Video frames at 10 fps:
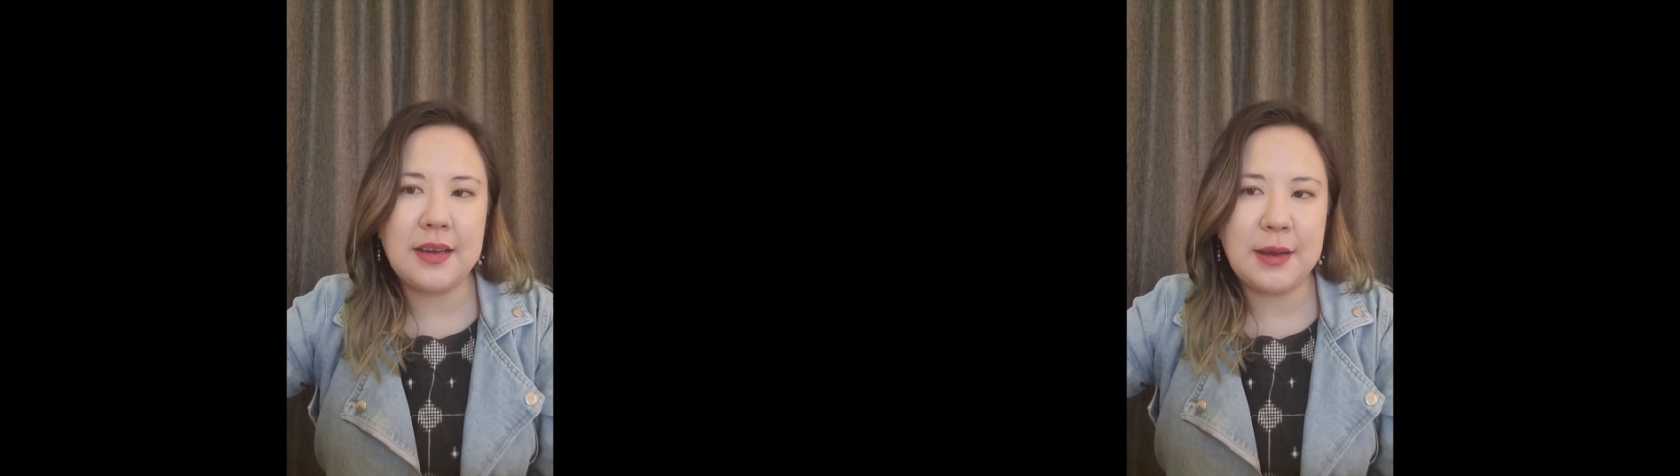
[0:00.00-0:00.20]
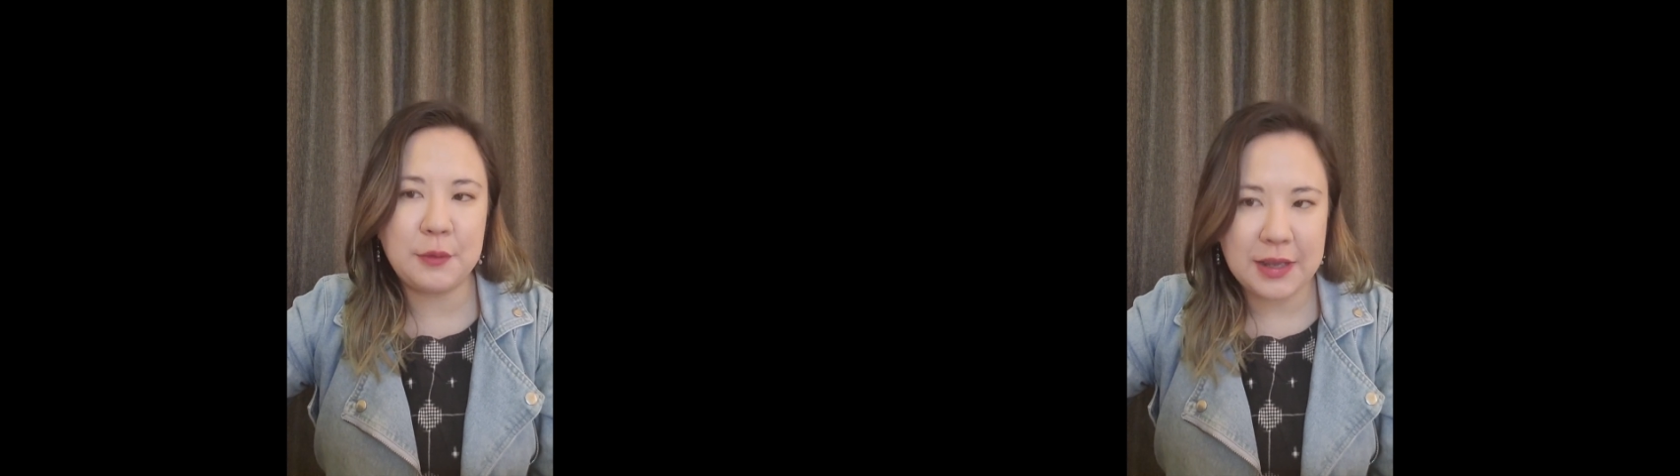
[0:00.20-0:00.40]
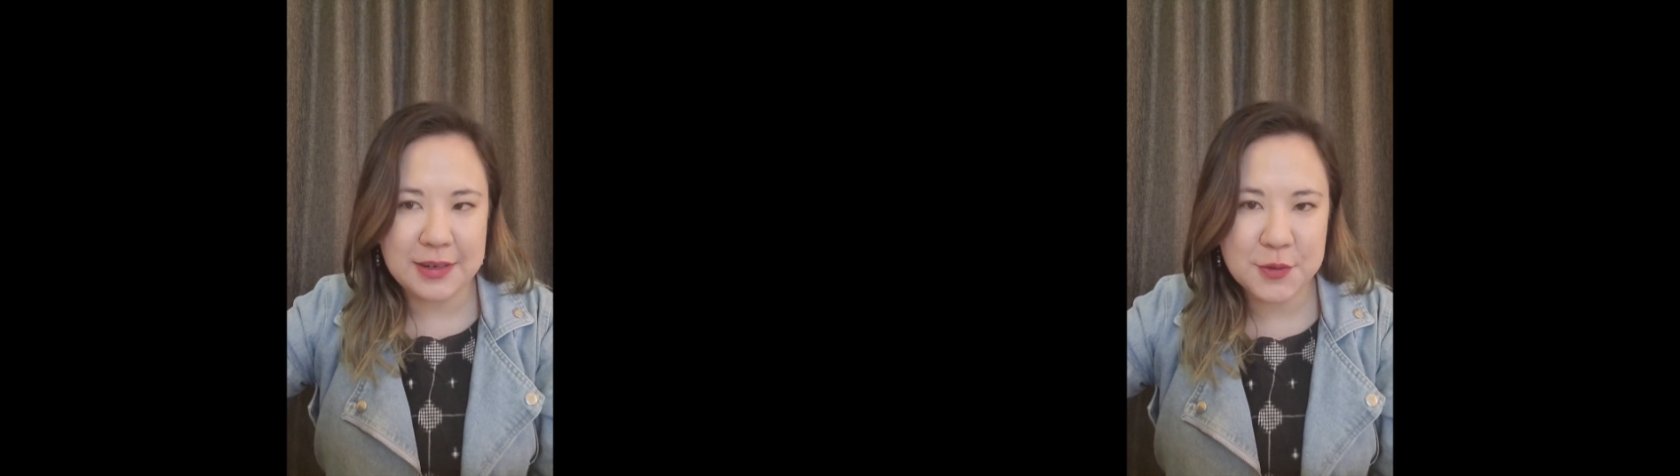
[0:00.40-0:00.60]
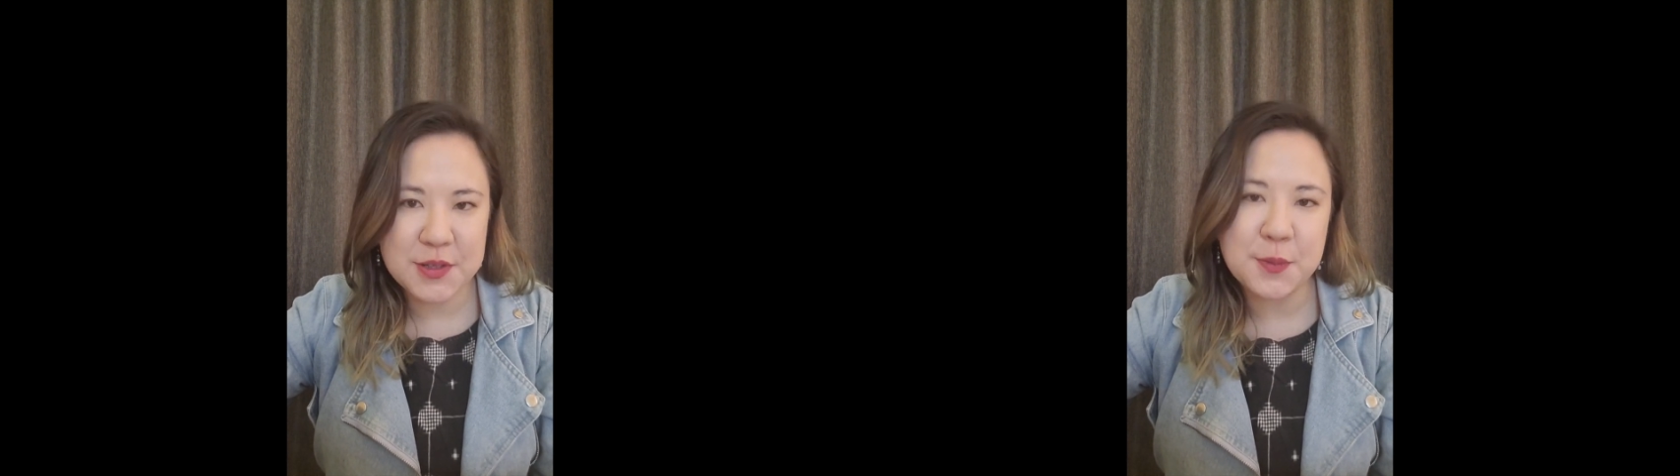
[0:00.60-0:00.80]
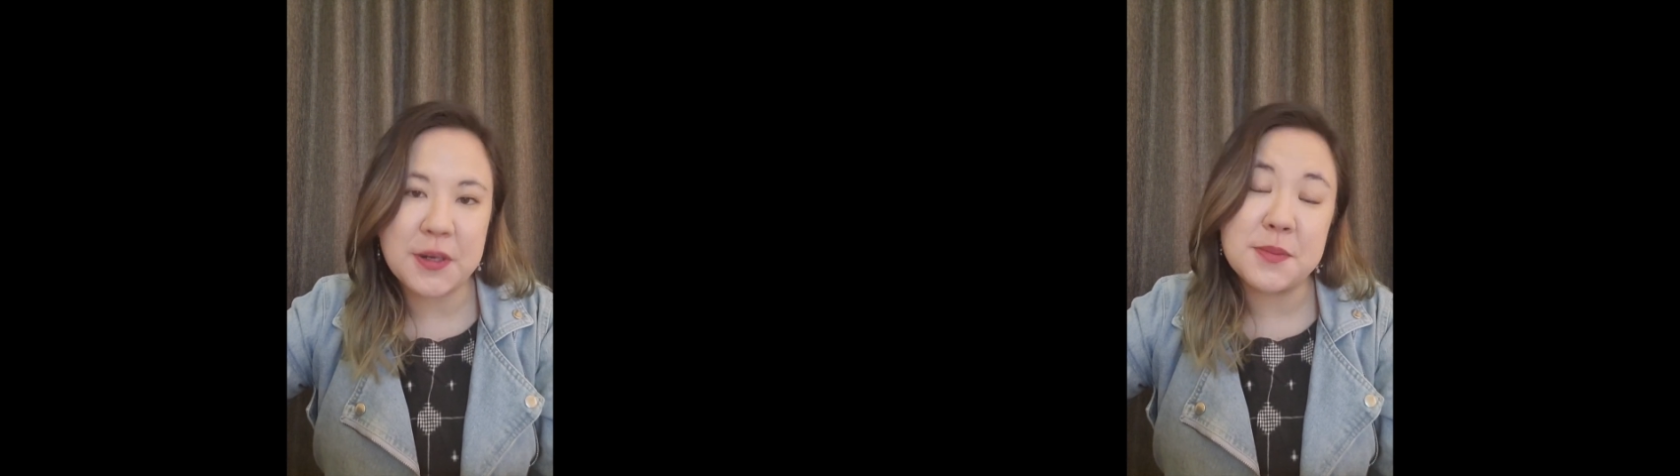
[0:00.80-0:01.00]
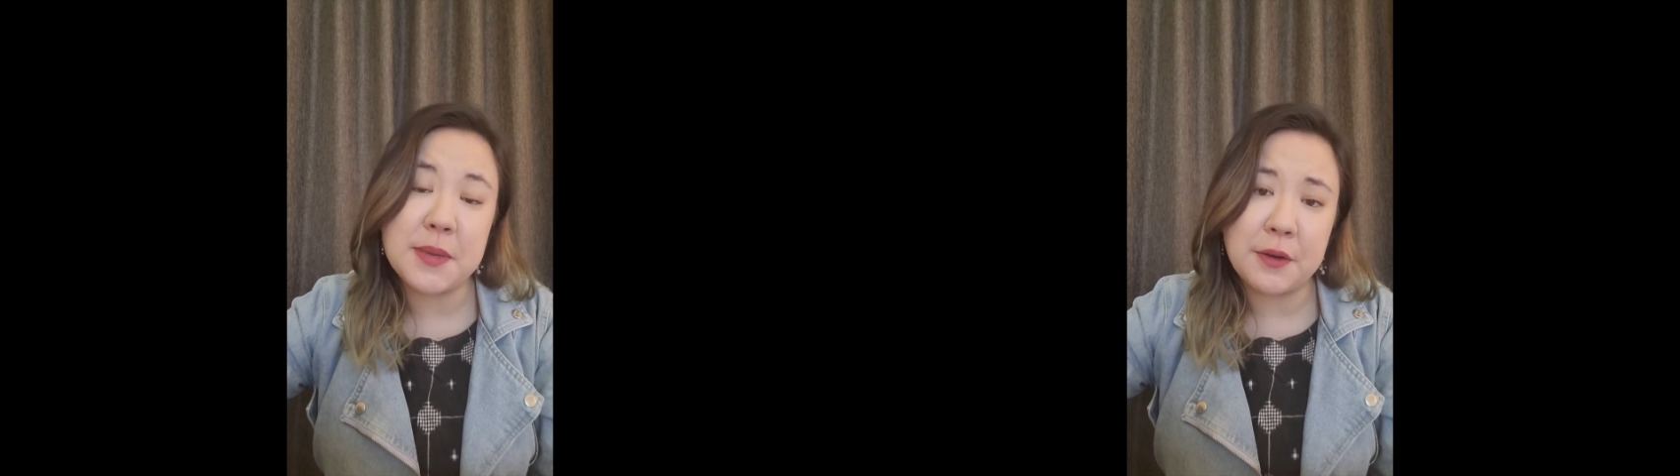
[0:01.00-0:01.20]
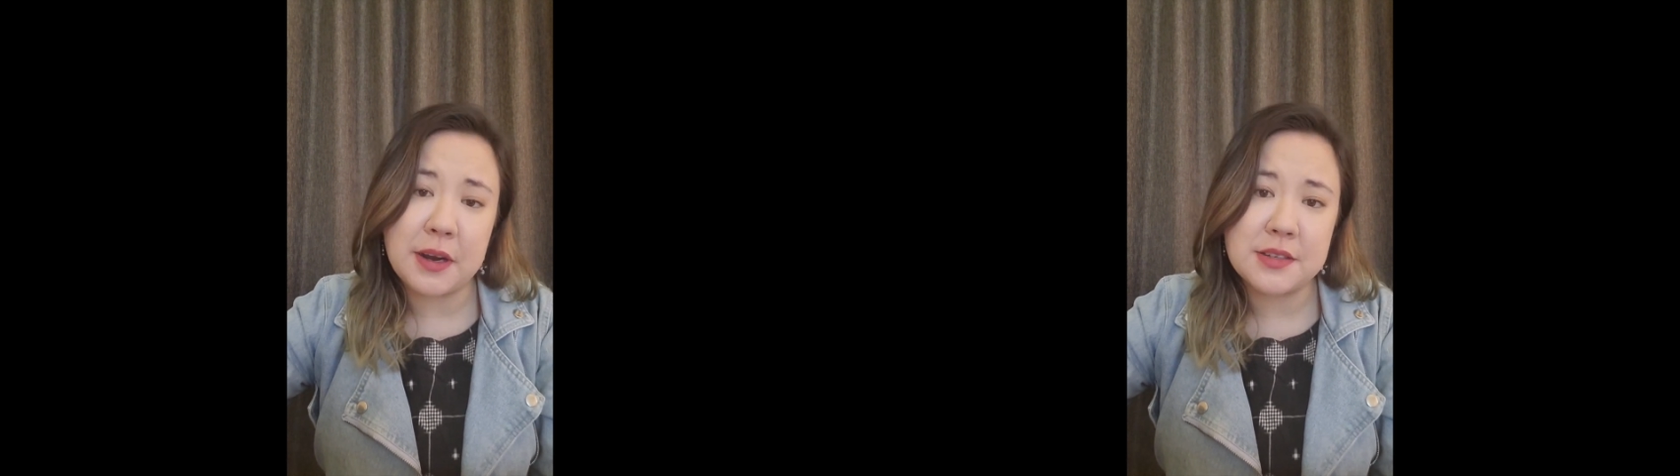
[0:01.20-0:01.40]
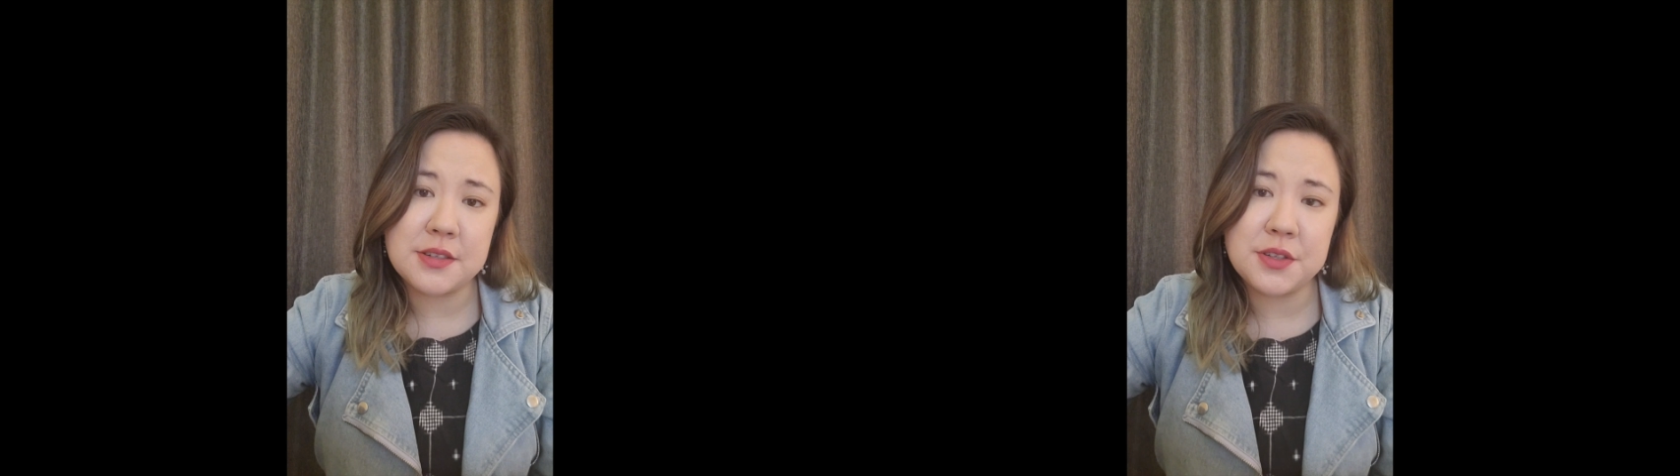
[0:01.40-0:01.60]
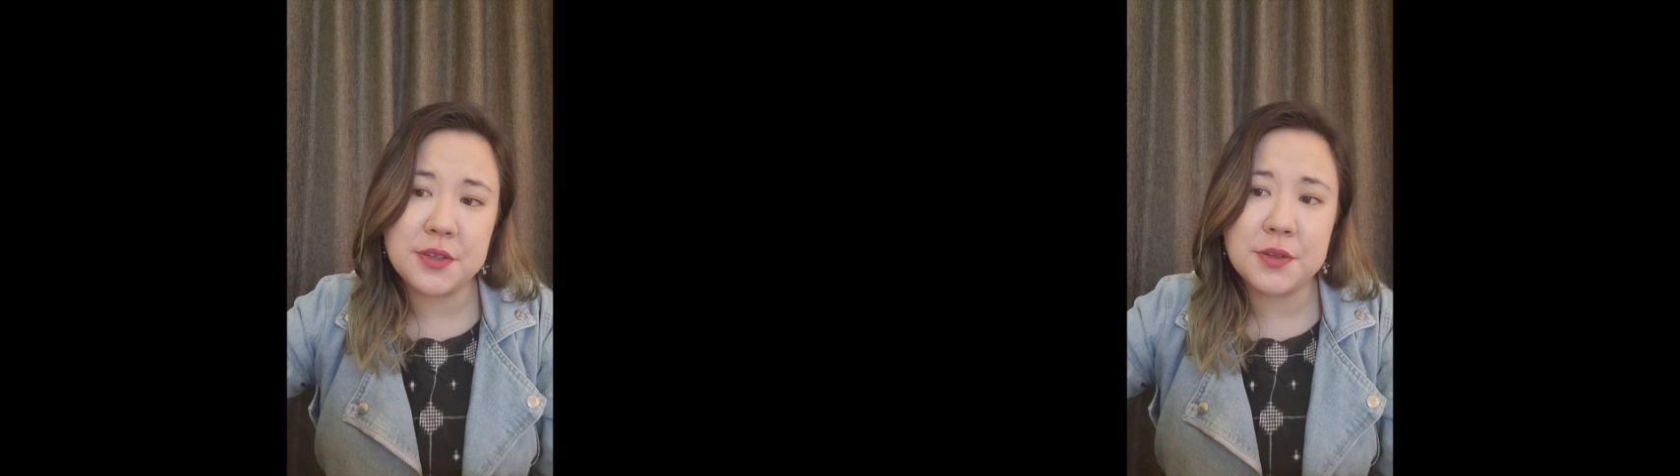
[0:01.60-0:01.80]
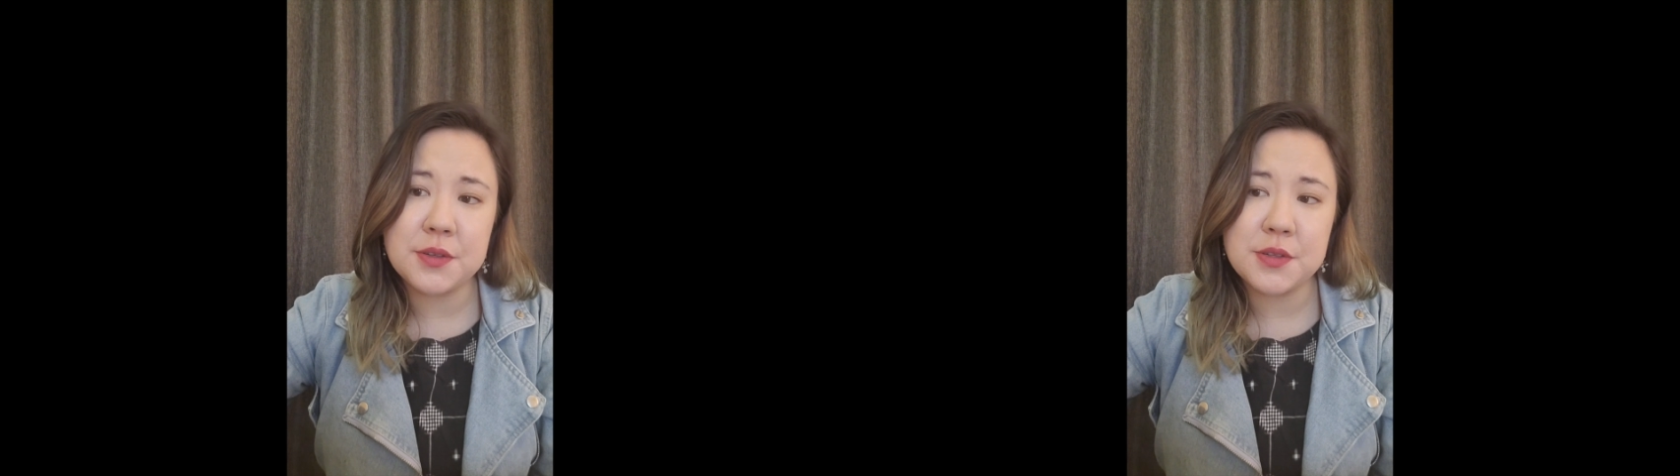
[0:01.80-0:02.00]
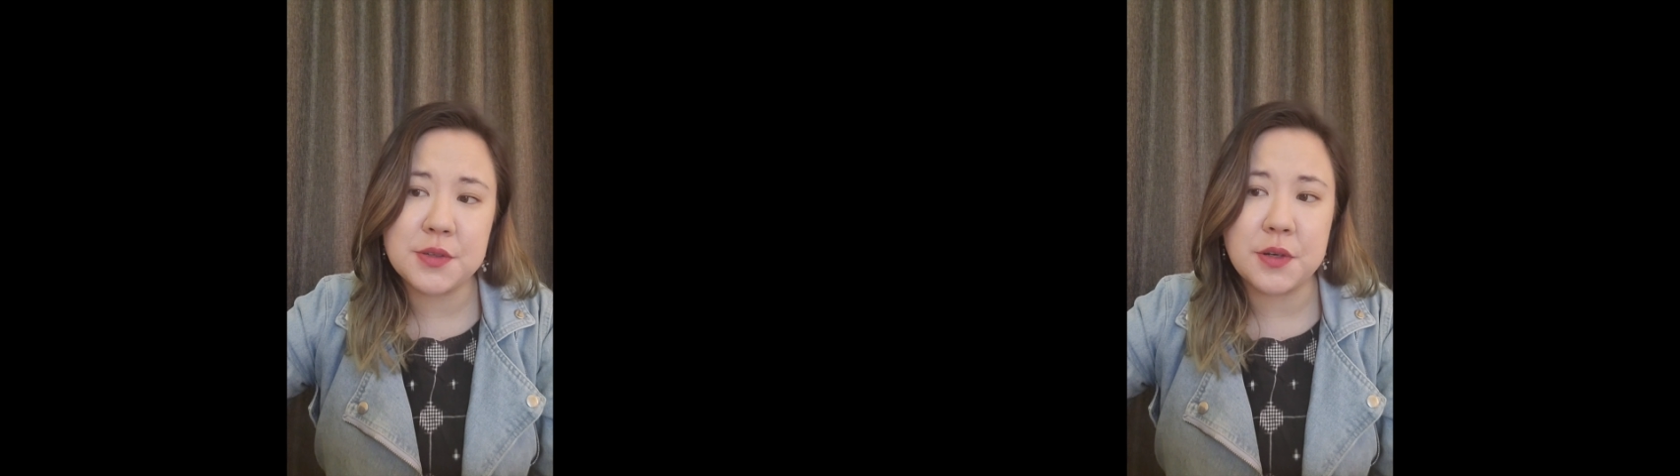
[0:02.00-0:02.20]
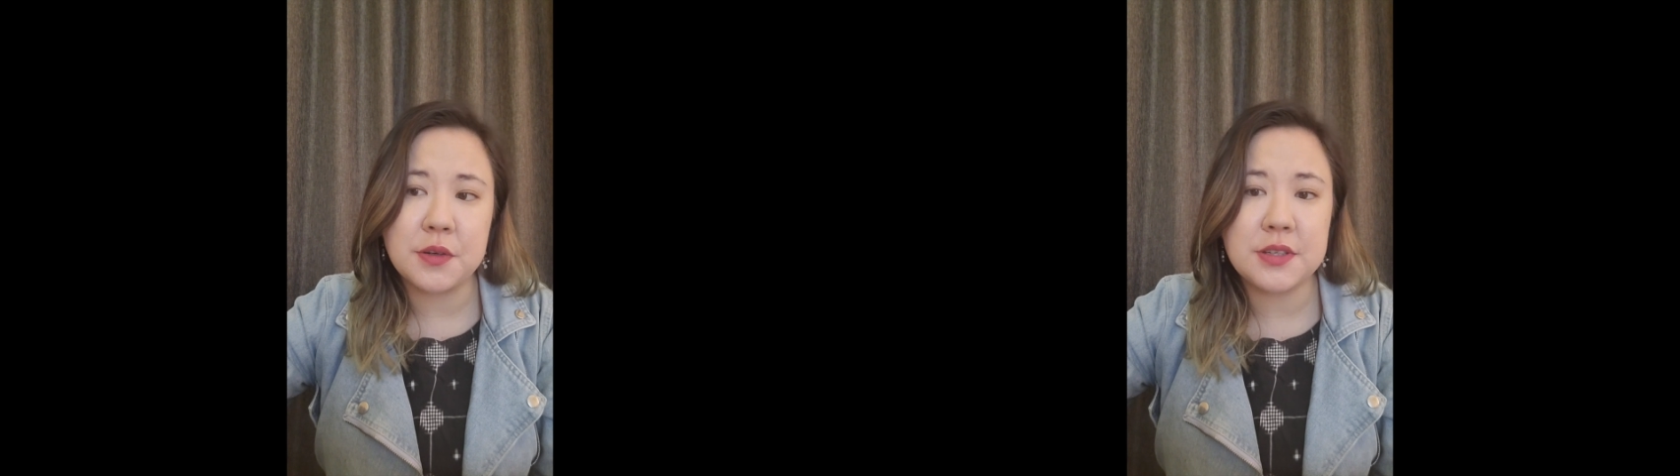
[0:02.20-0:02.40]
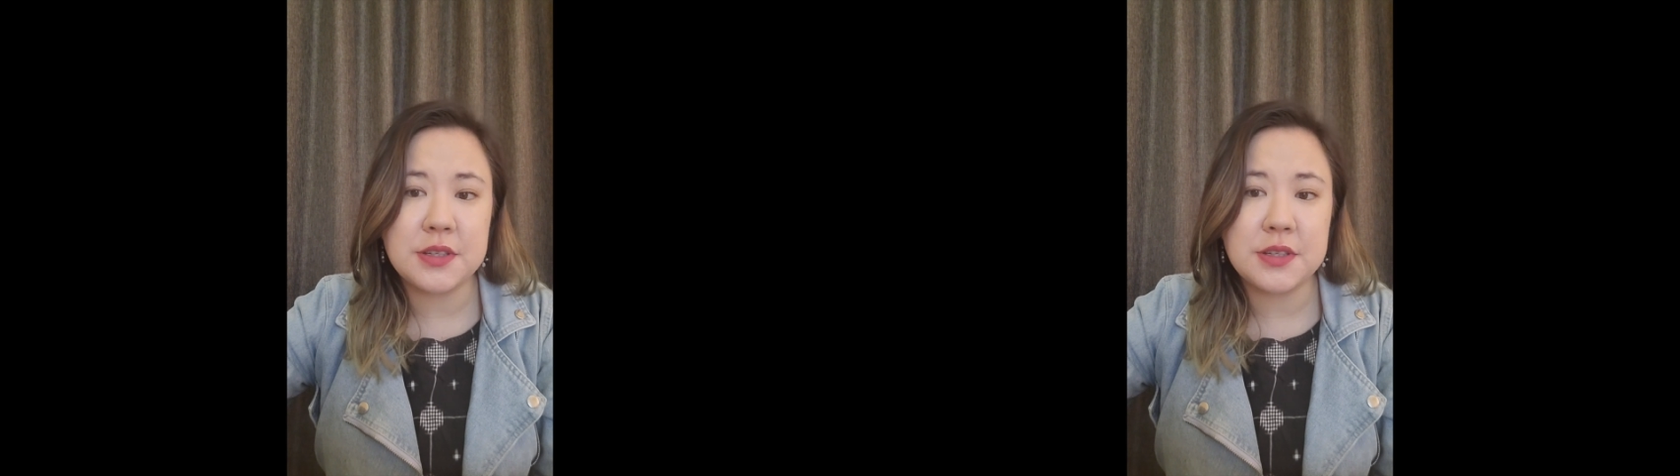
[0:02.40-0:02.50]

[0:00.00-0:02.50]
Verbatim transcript: I would like to express my gratitude to Dr.